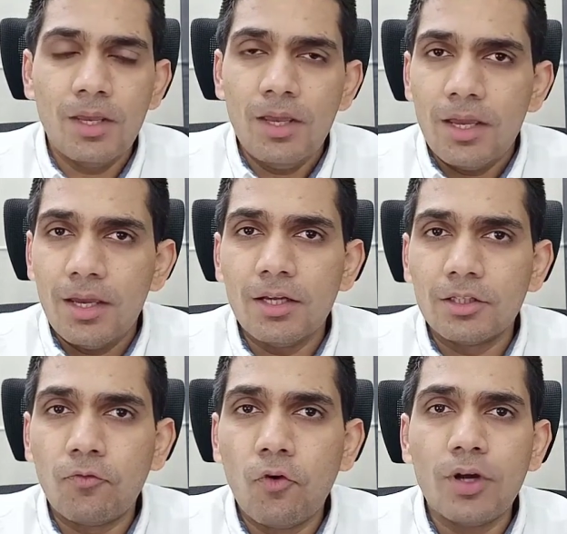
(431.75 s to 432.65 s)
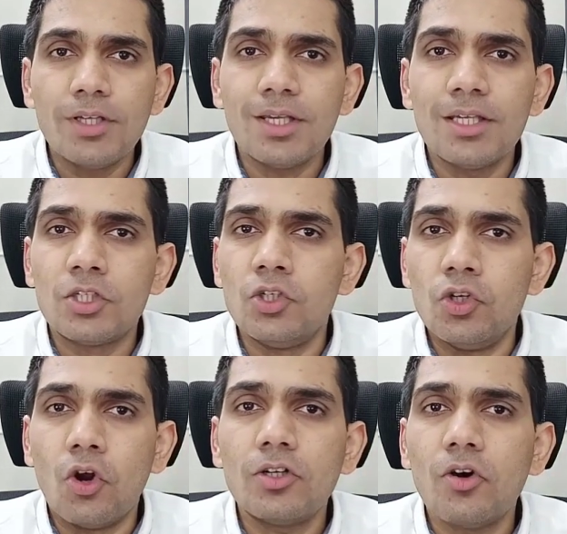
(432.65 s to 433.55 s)
here the focus is
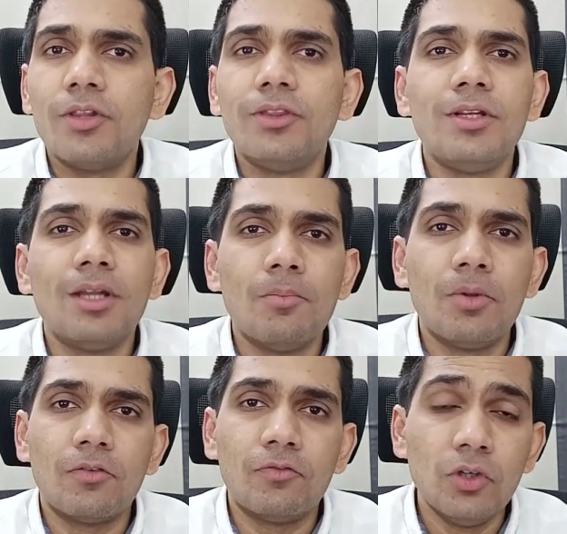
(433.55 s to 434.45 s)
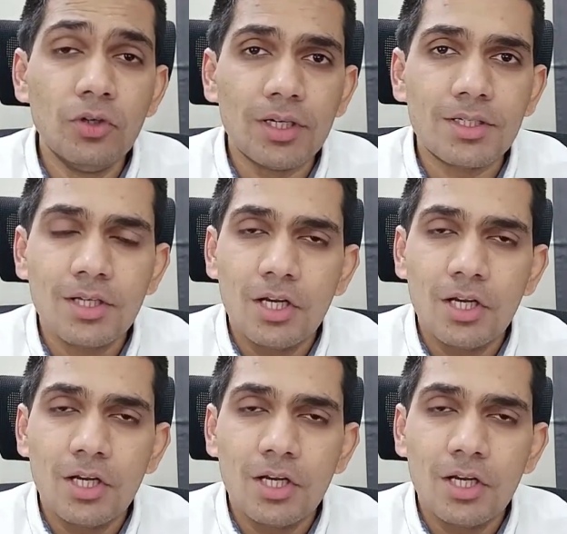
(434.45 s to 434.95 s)
not on the number of units,